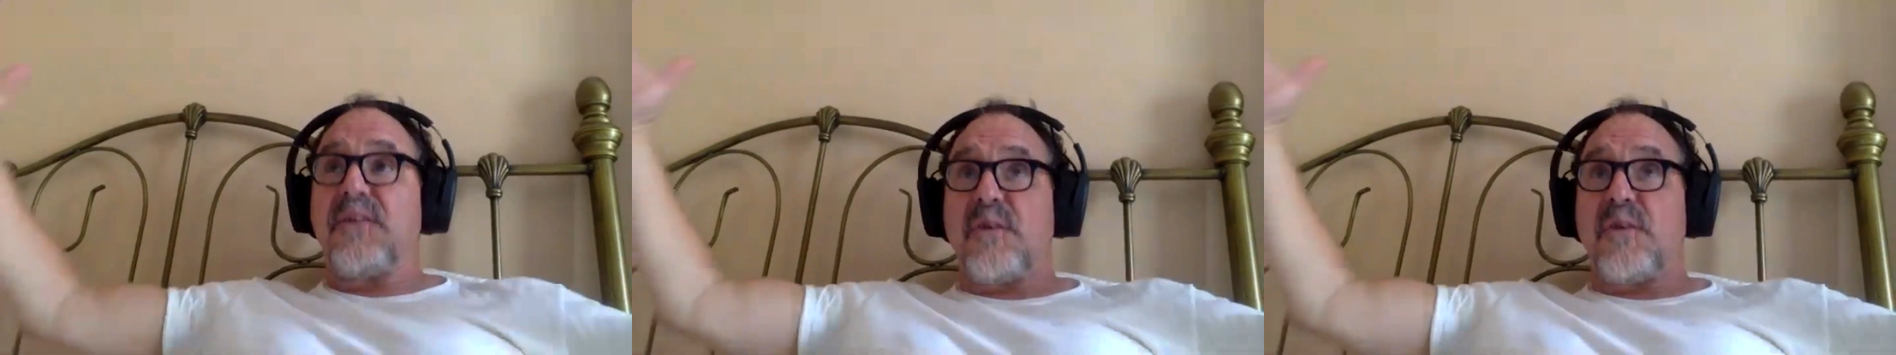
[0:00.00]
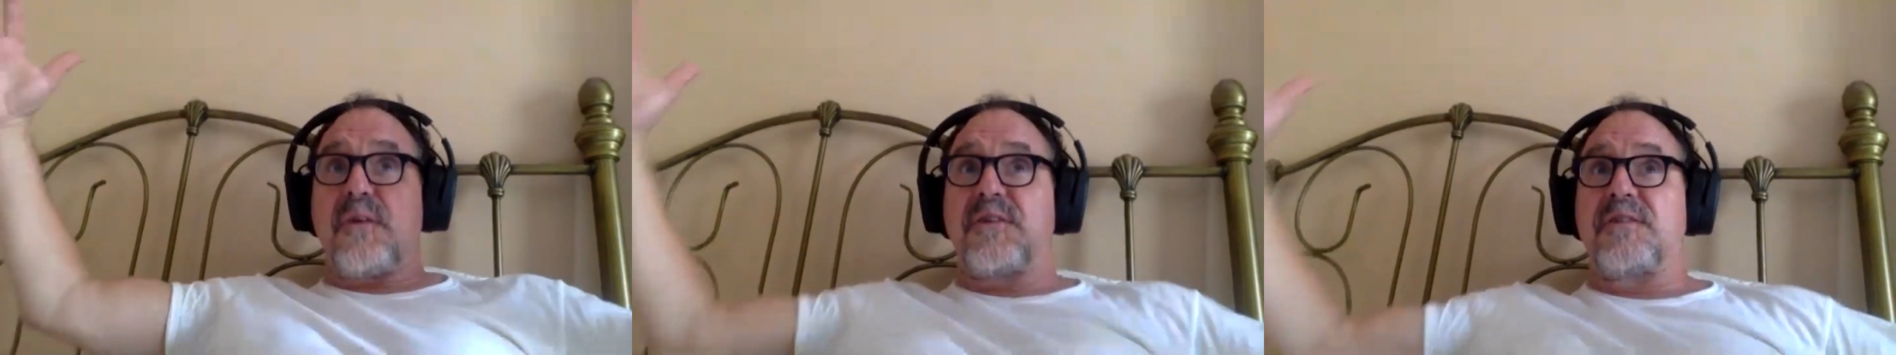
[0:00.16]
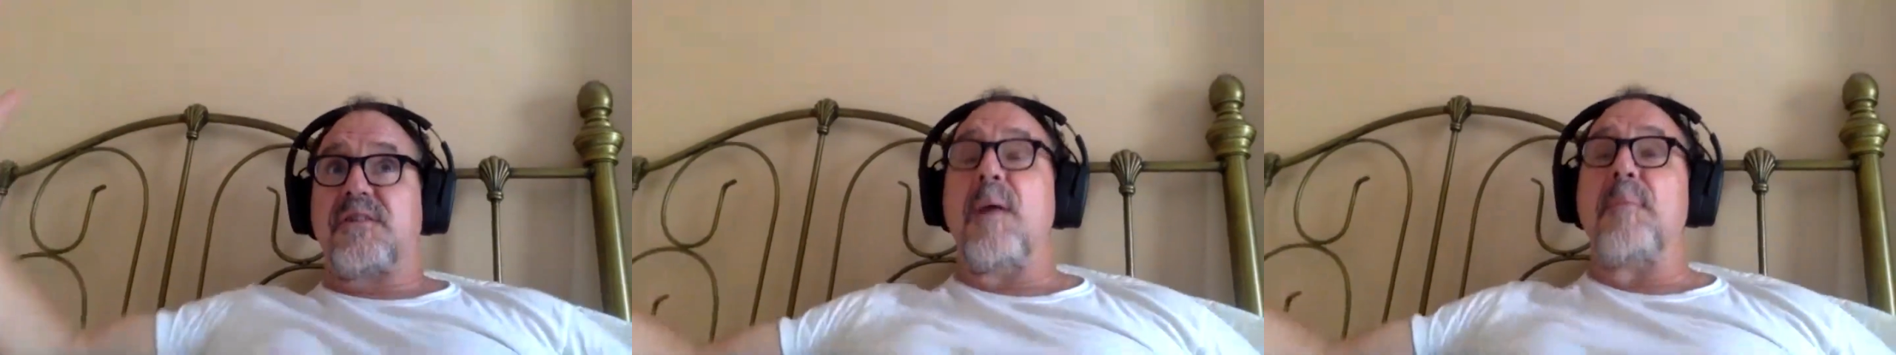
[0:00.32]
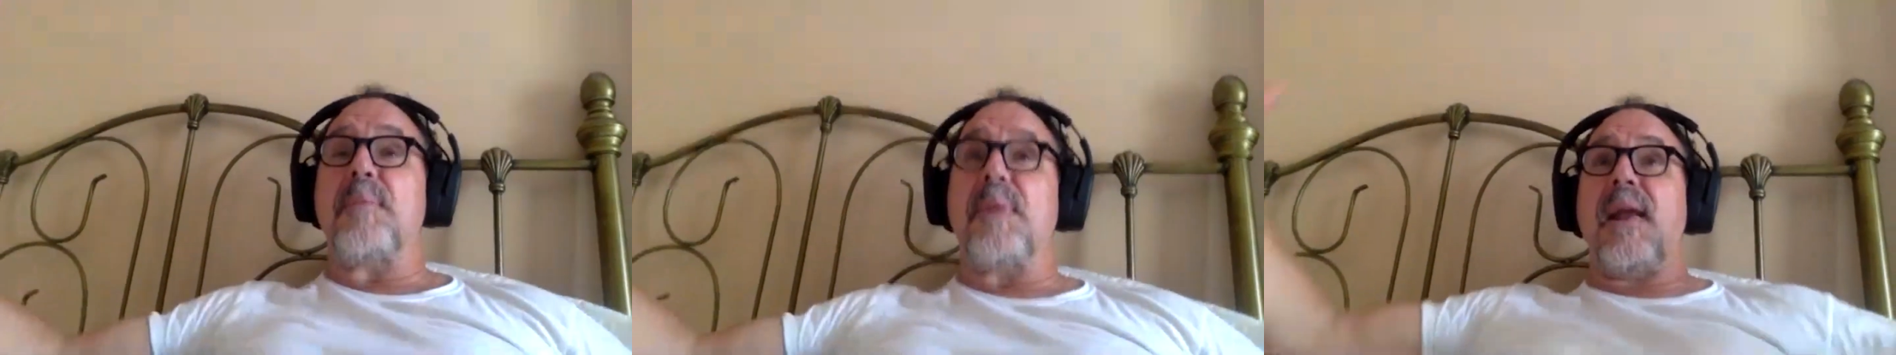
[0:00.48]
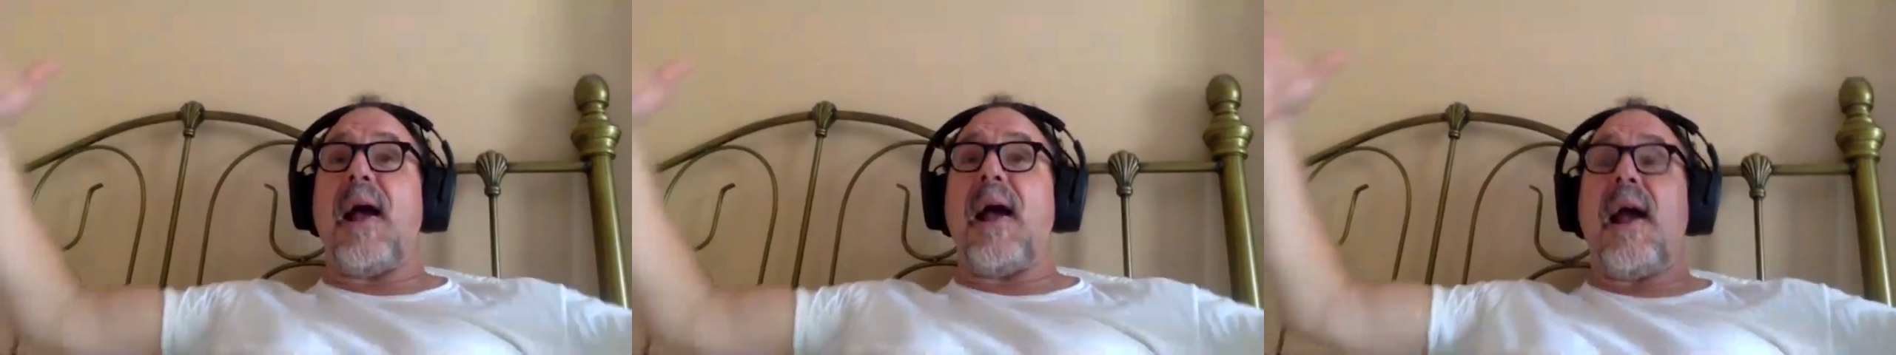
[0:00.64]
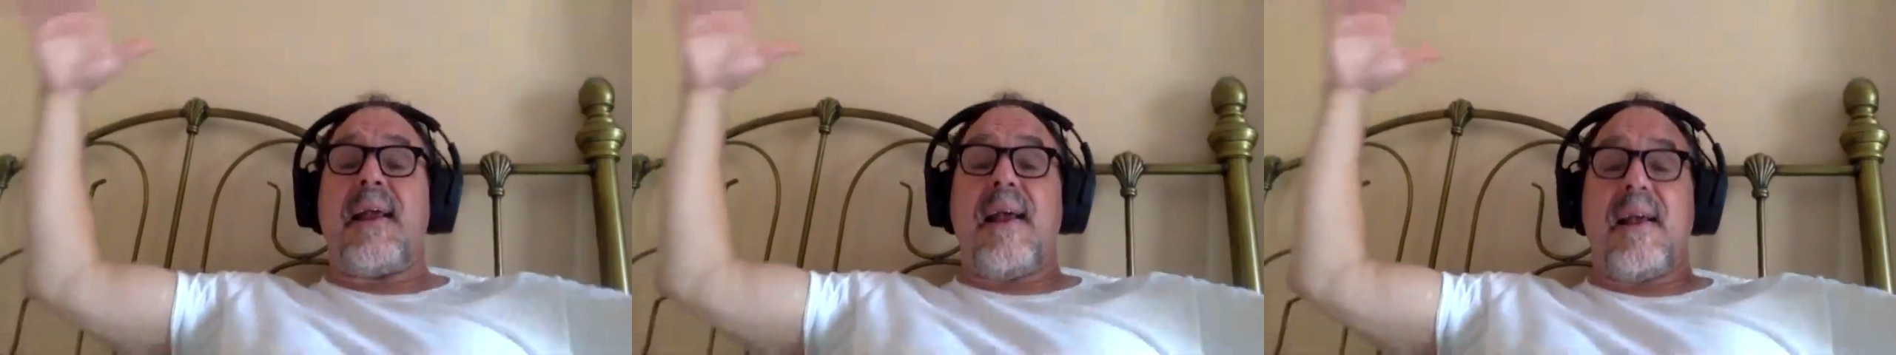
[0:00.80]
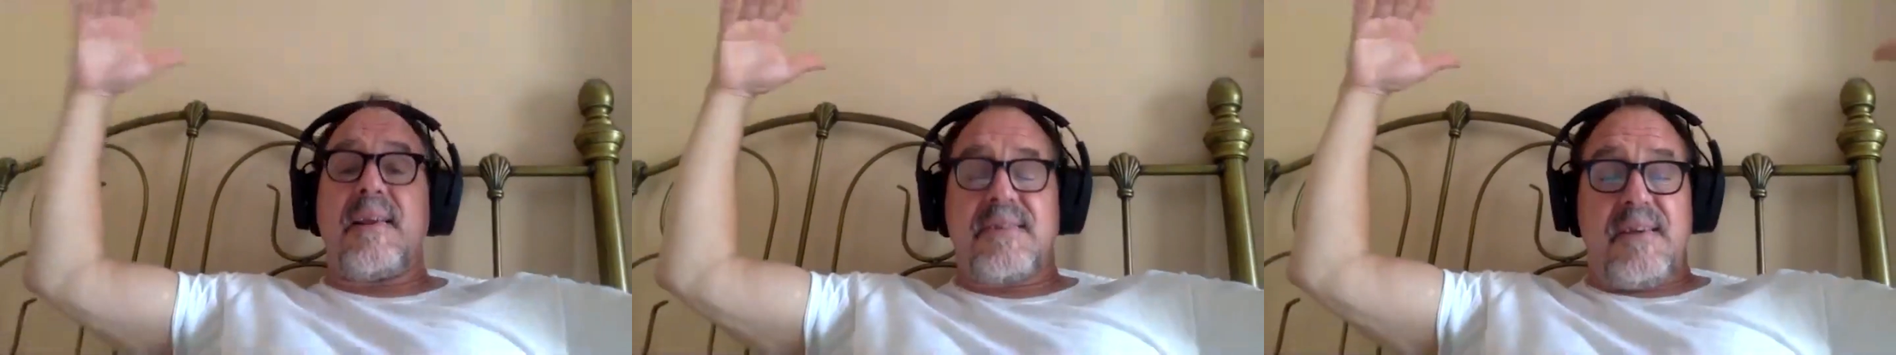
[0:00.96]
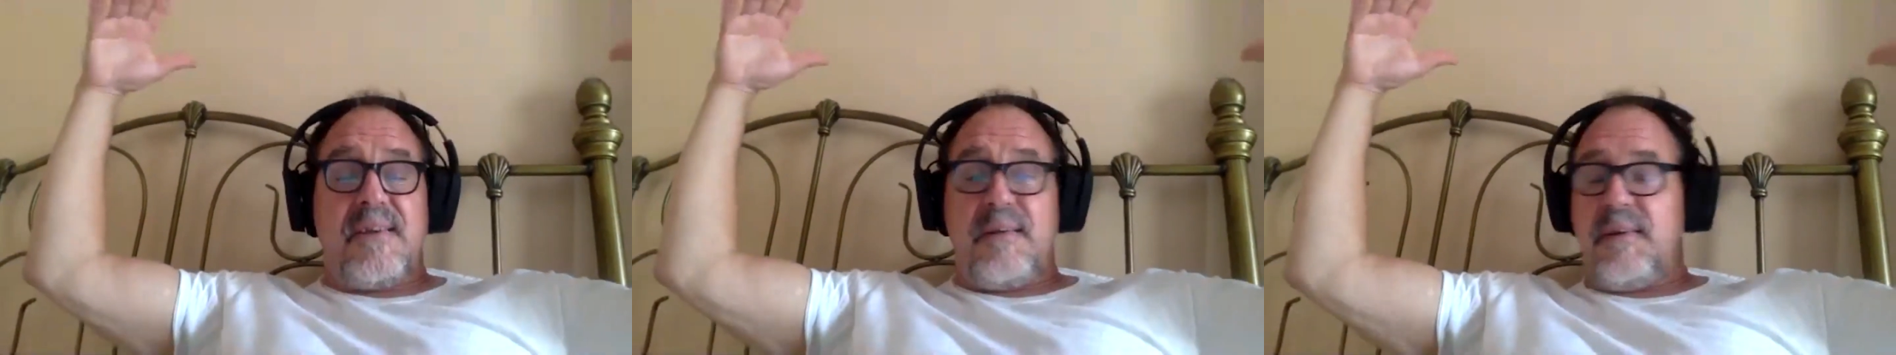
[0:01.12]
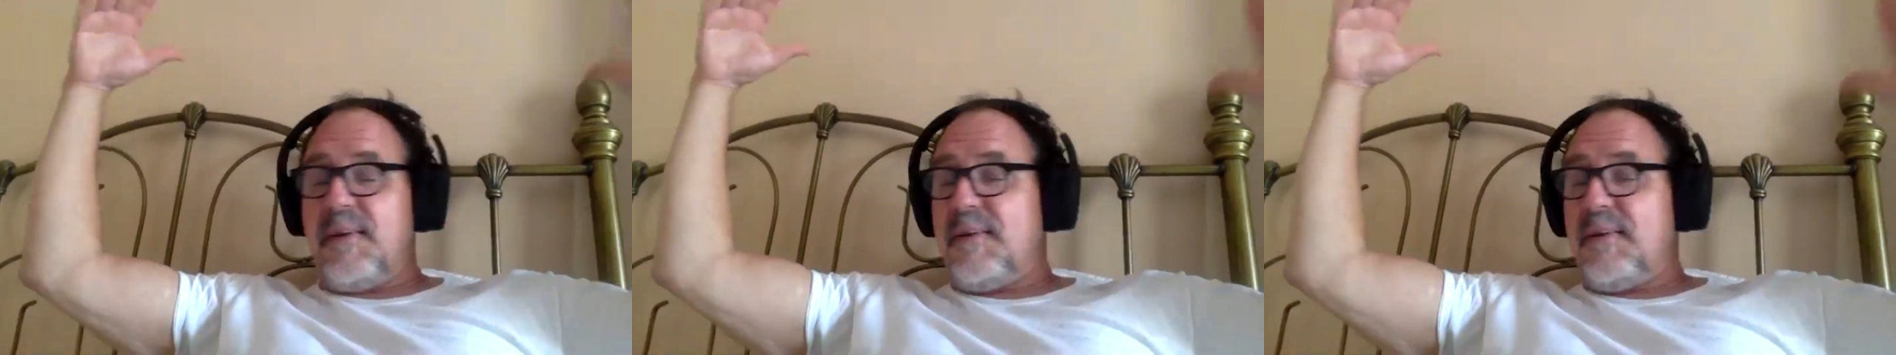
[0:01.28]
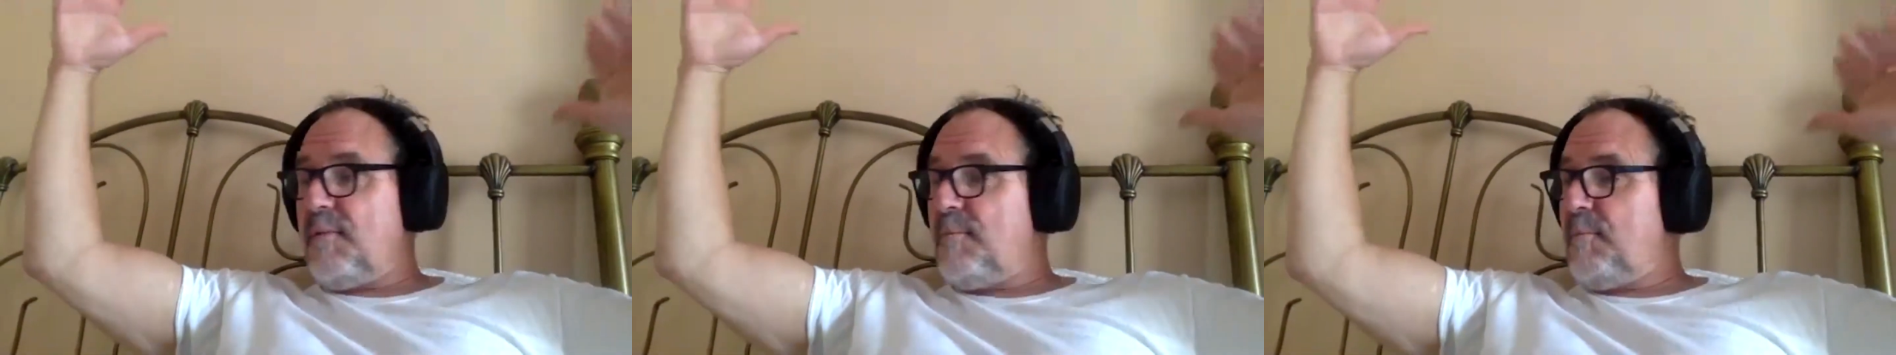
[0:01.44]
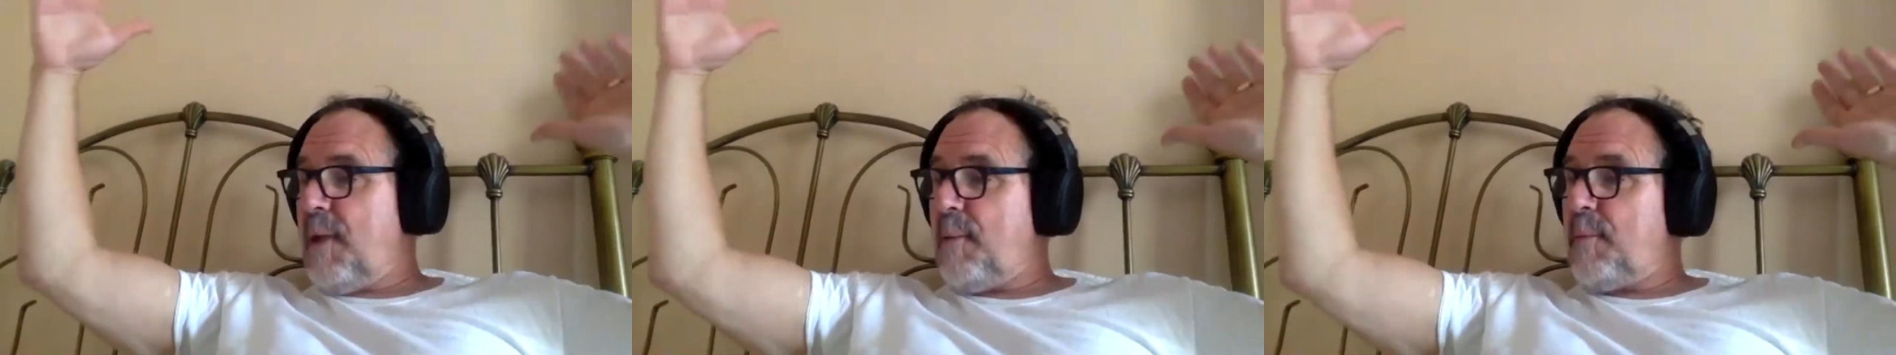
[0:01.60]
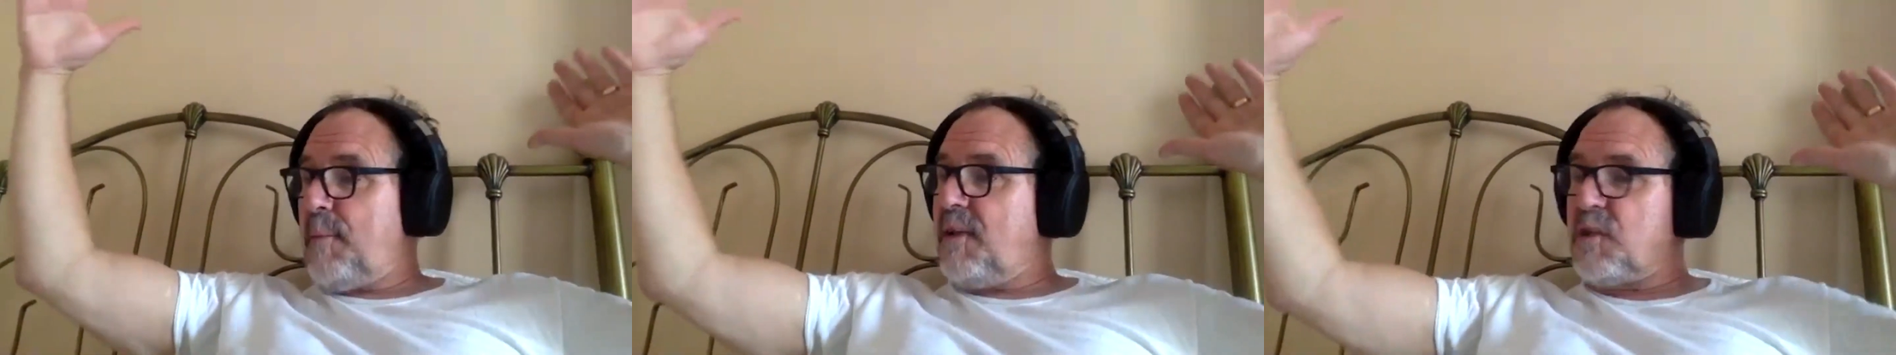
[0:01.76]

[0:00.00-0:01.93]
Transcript: There's something, I guess, maybe